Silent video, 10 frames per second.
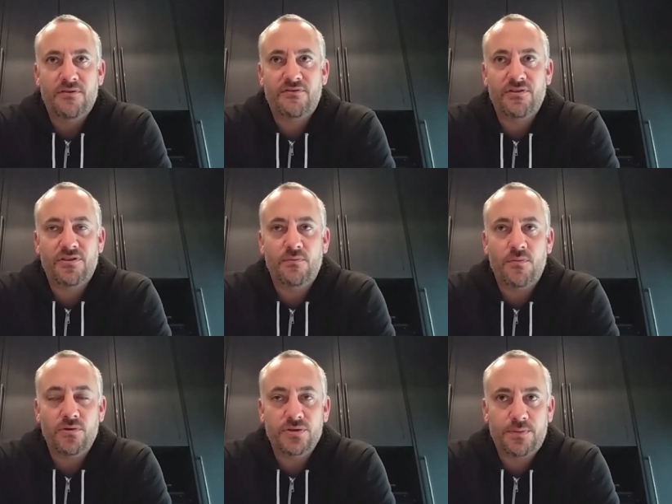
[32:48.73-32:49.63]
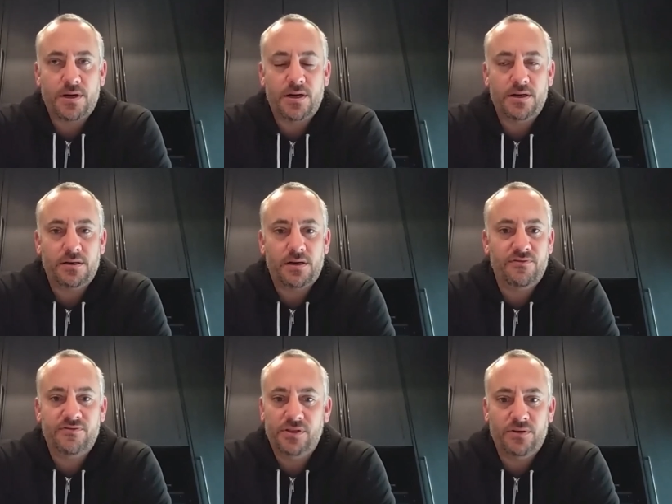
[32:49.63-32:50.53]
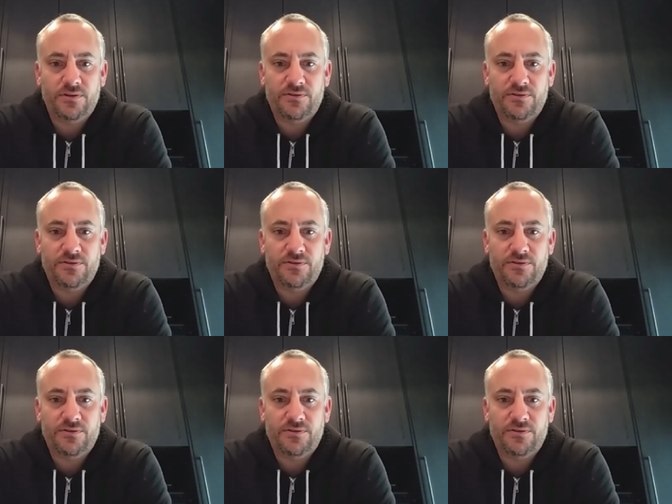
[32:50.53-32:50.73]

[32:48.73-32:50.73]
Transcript: for the most part, are fl-